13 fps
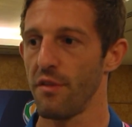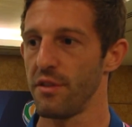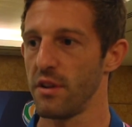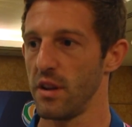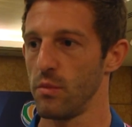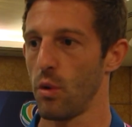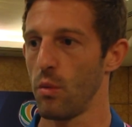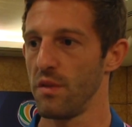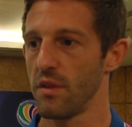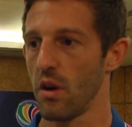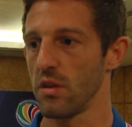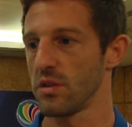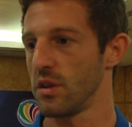confident in what
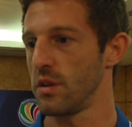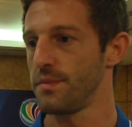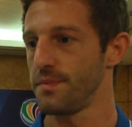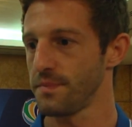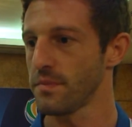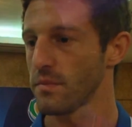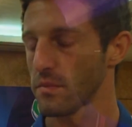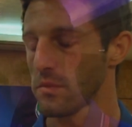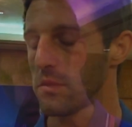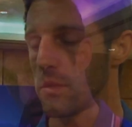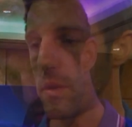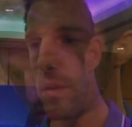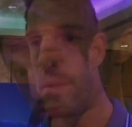we've got. So,
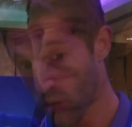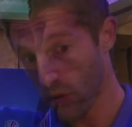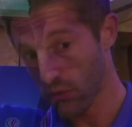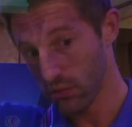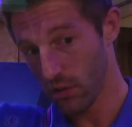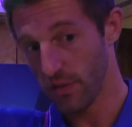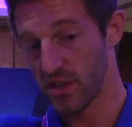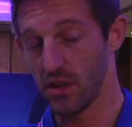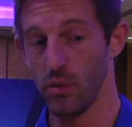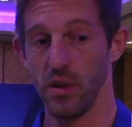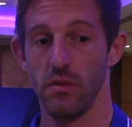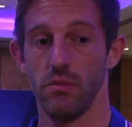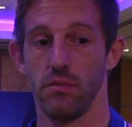
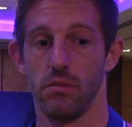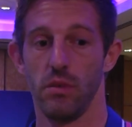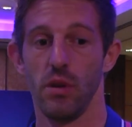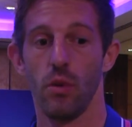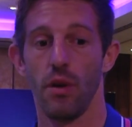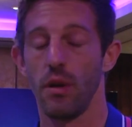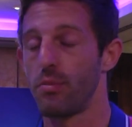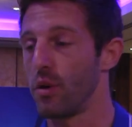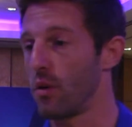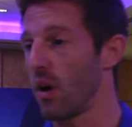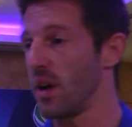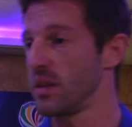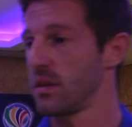obviously we want to
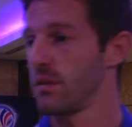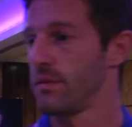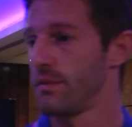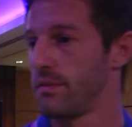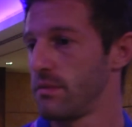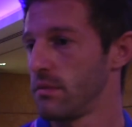progress.